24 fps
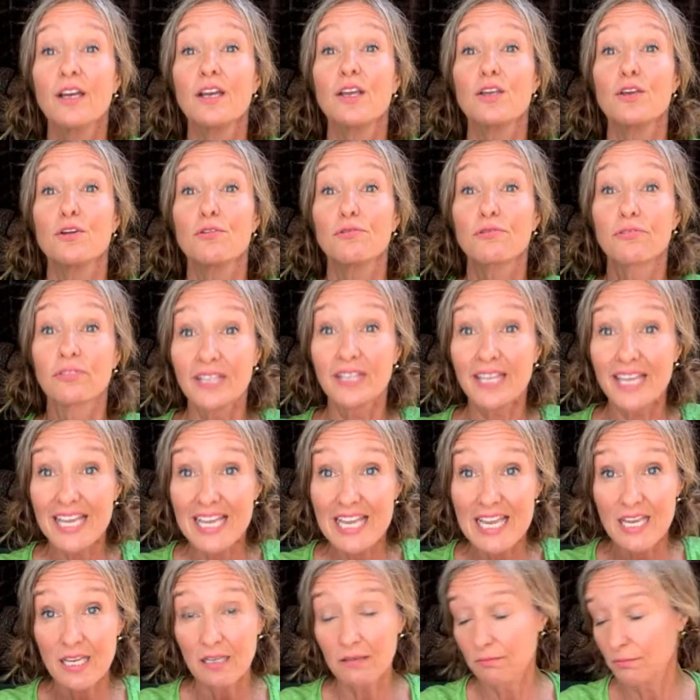you
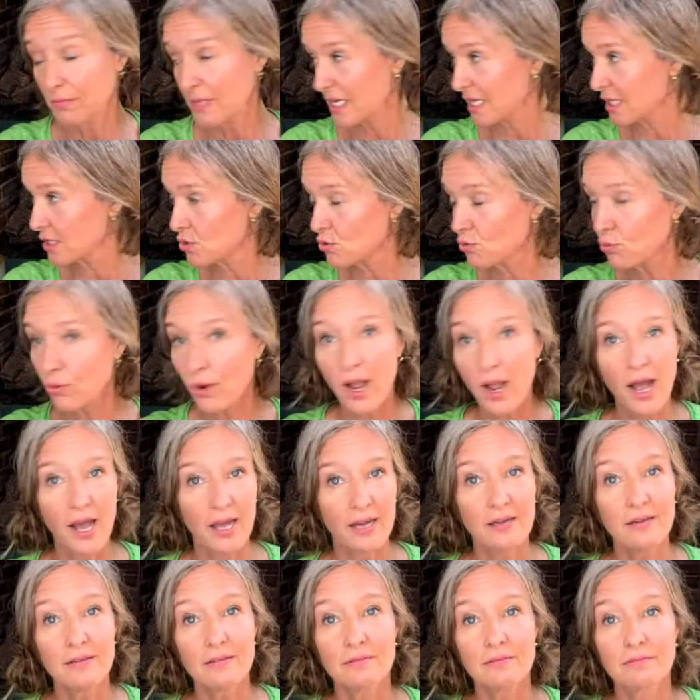flee, meaning you
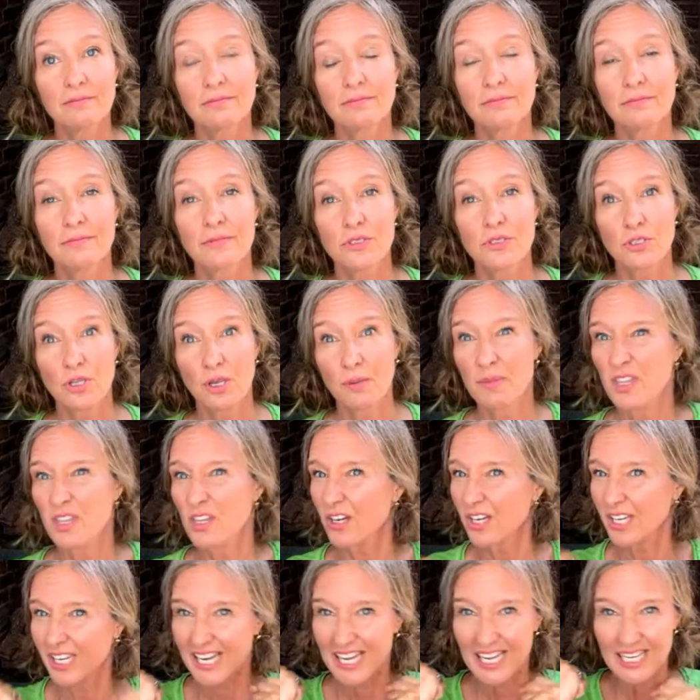run. So I'm either
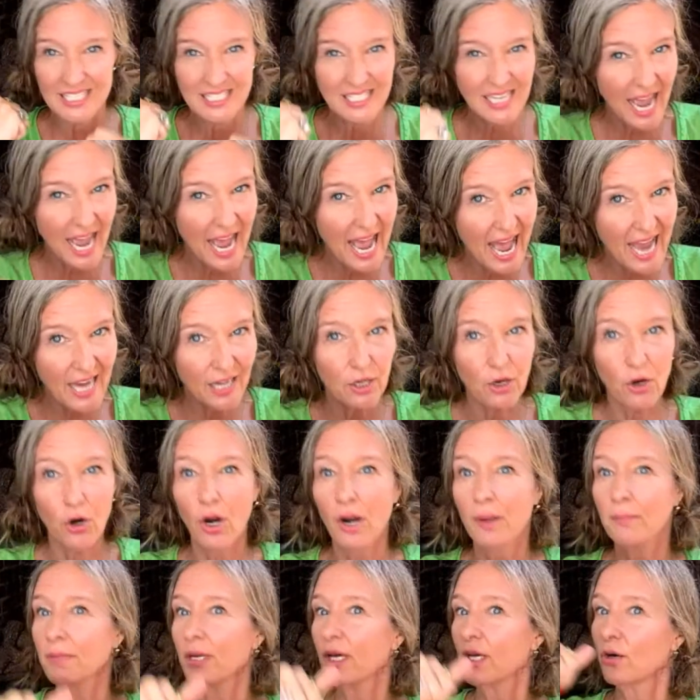going to attack or
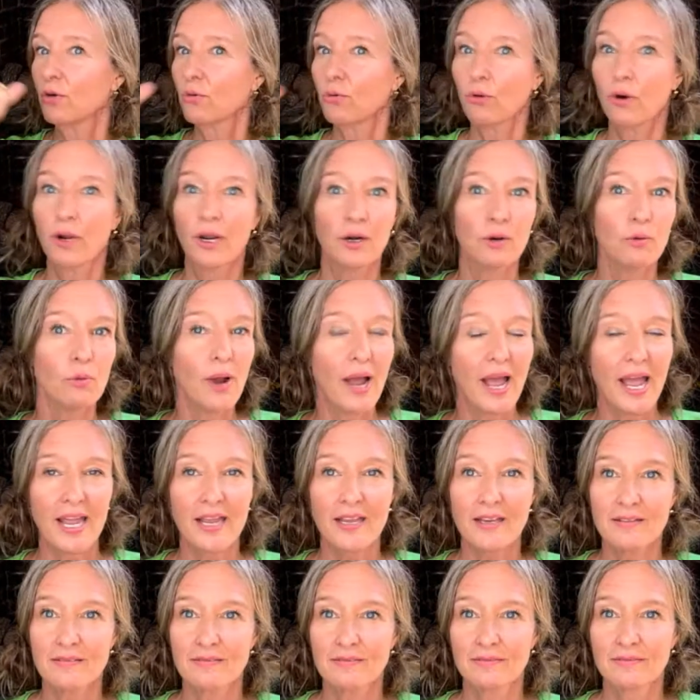I'm going to run away,
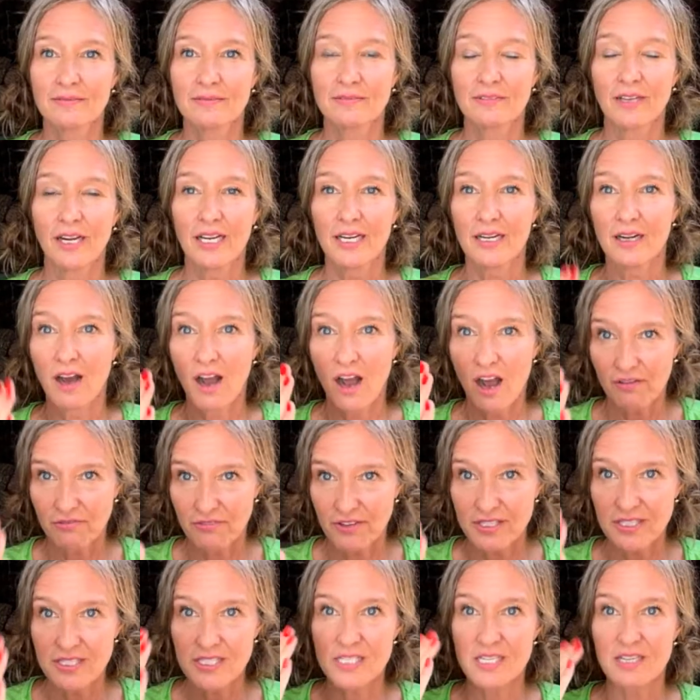right?
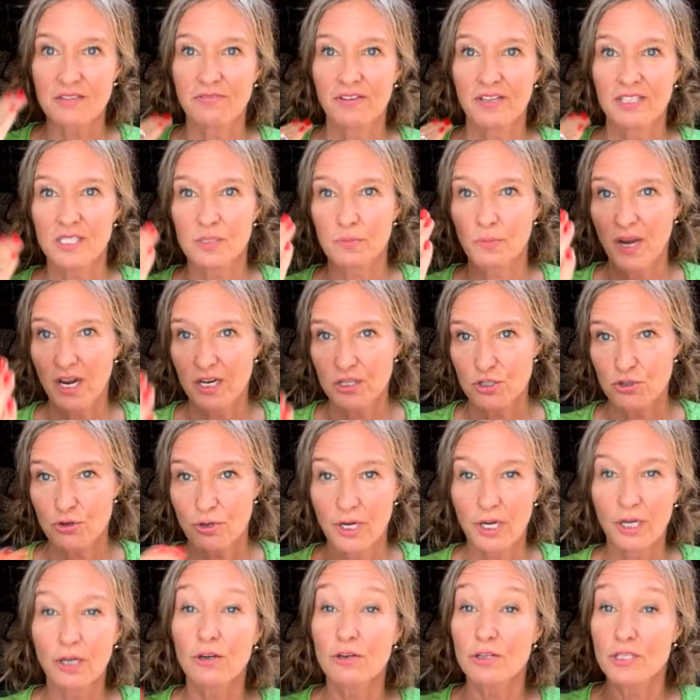Offense, defense,
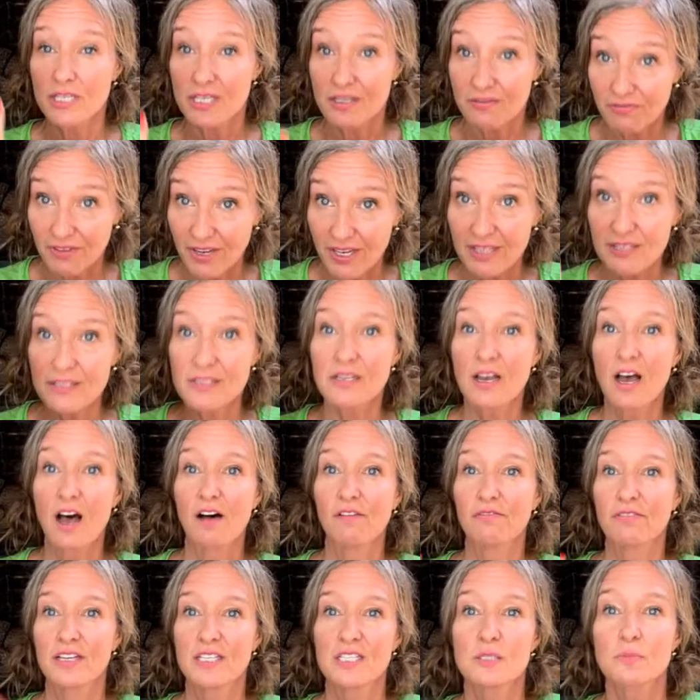posturing, or defense,
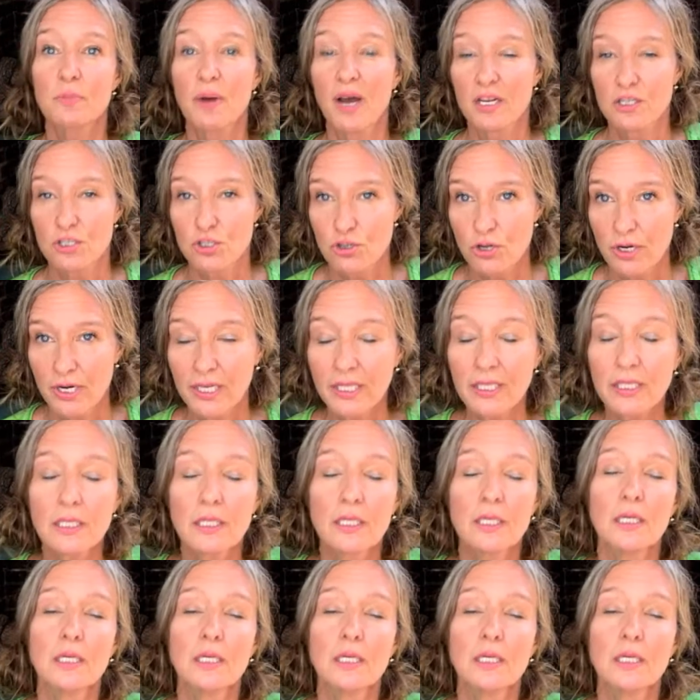offense, posturing,